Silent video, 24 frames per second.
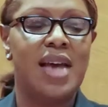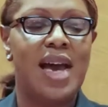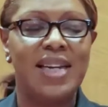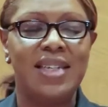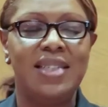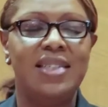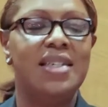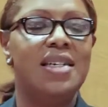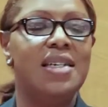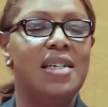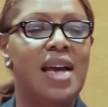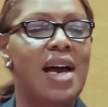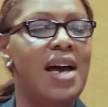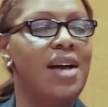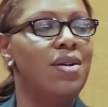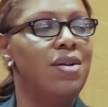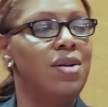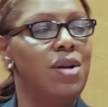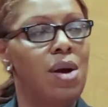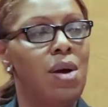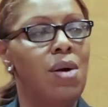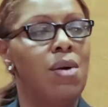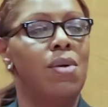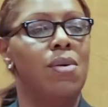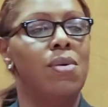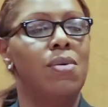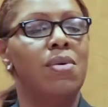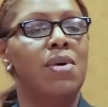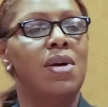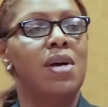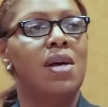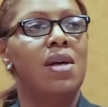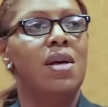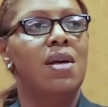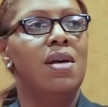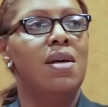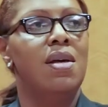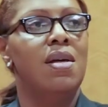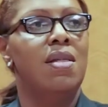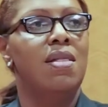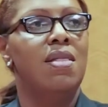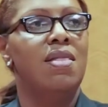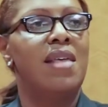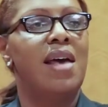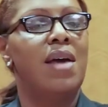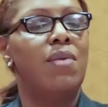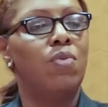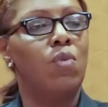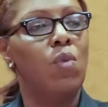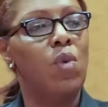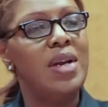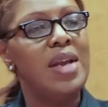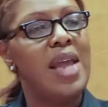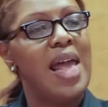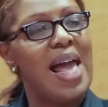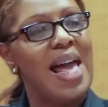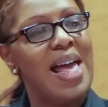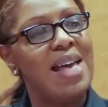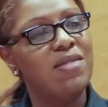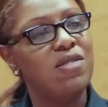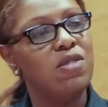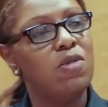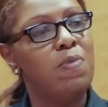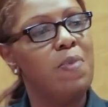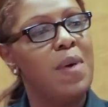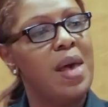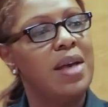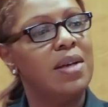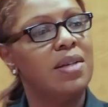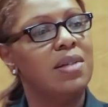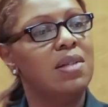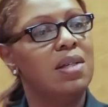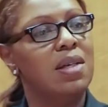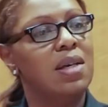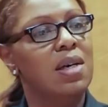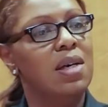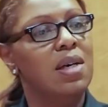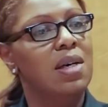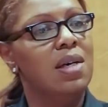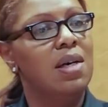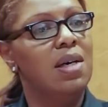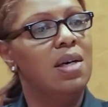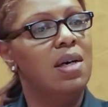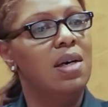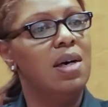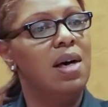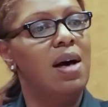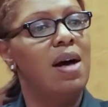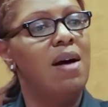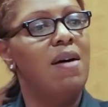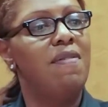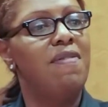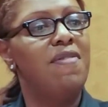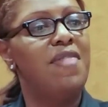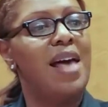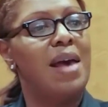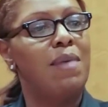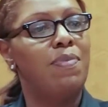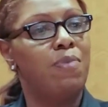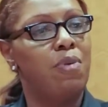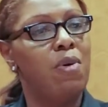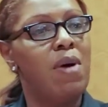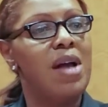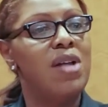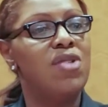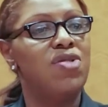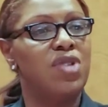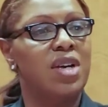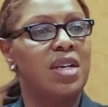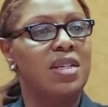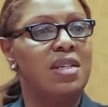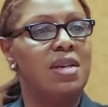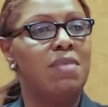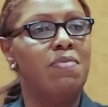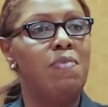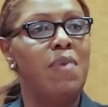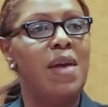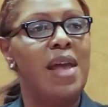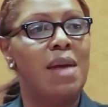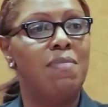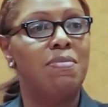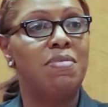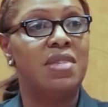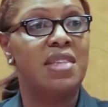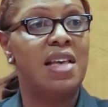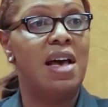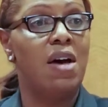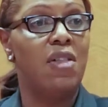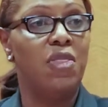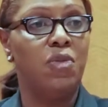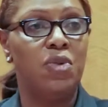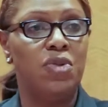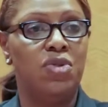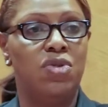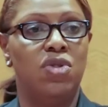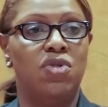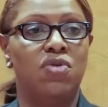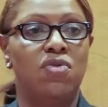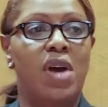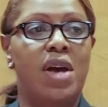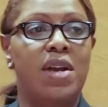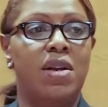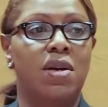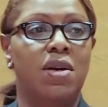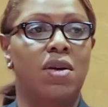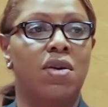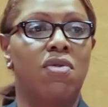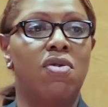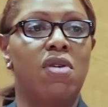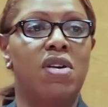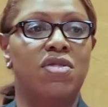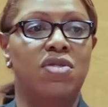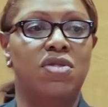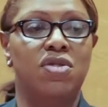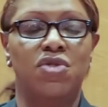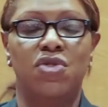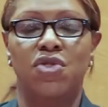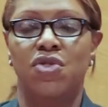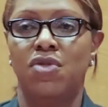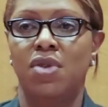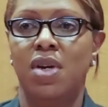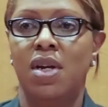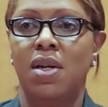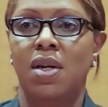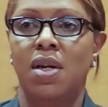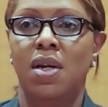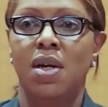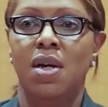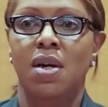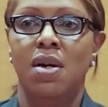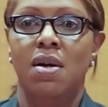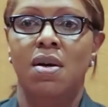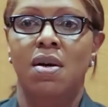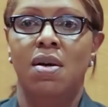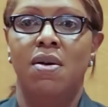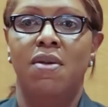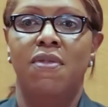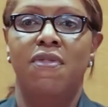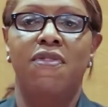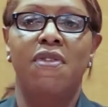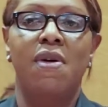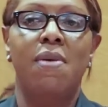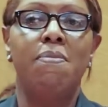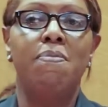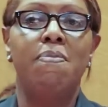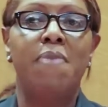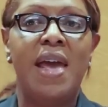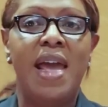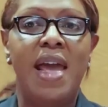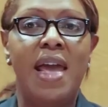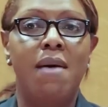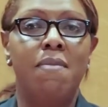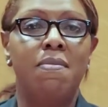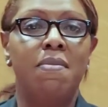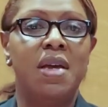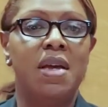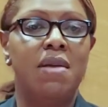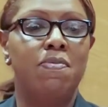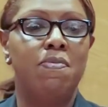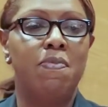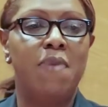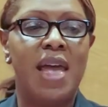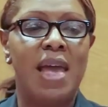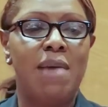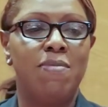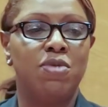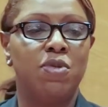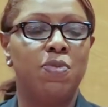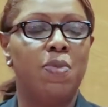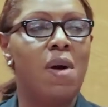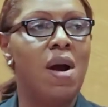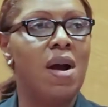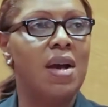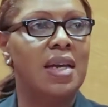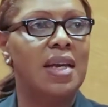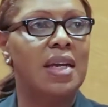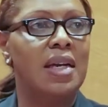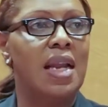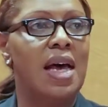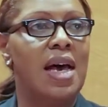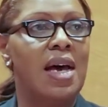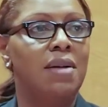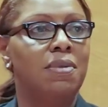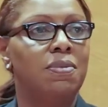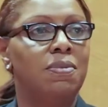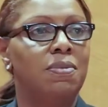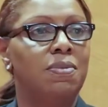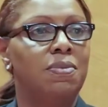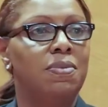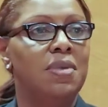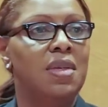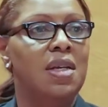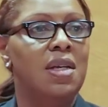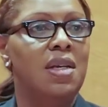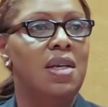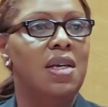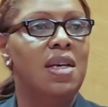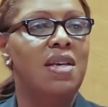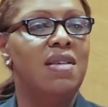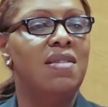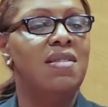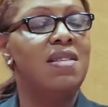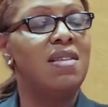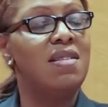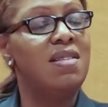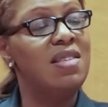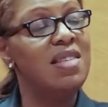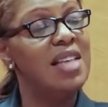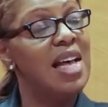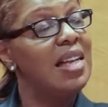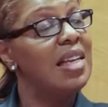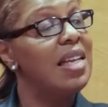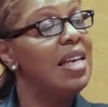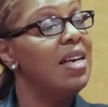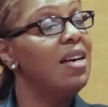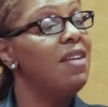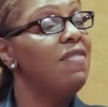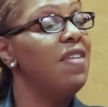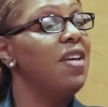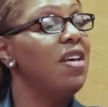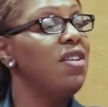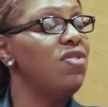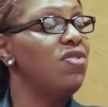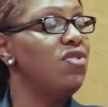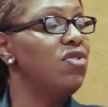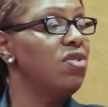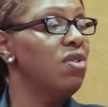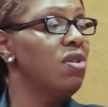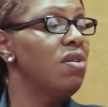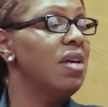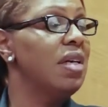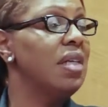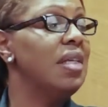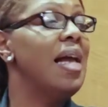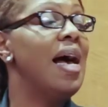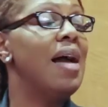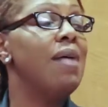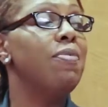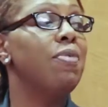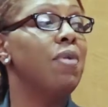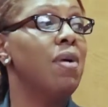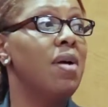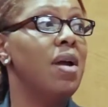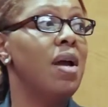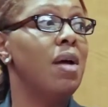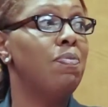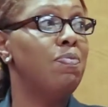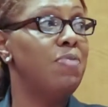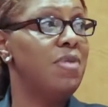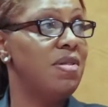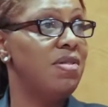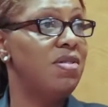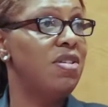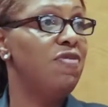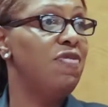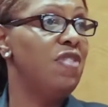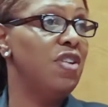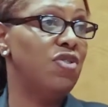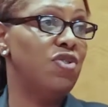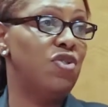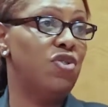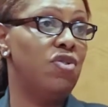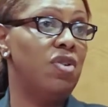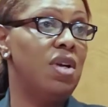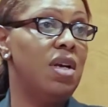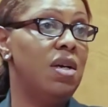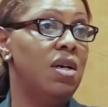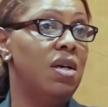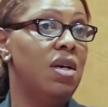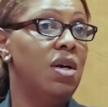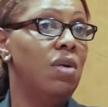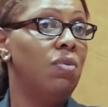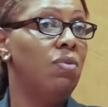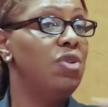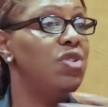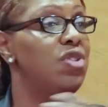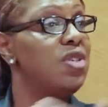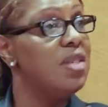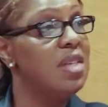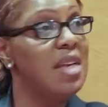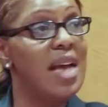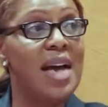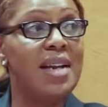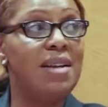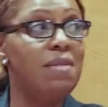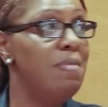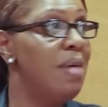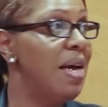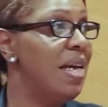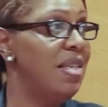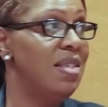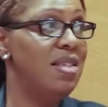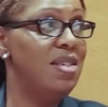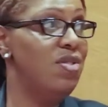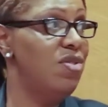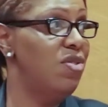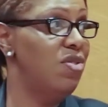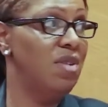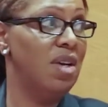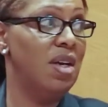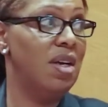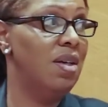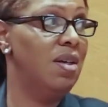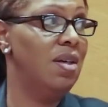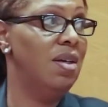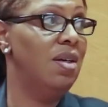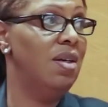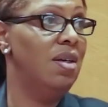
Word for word: did not know that one aspect of that project in BAM South, which is right across the street from BAM in BAM's parking lot, is the selling of a historic library on Pacific Street, which is not in my district.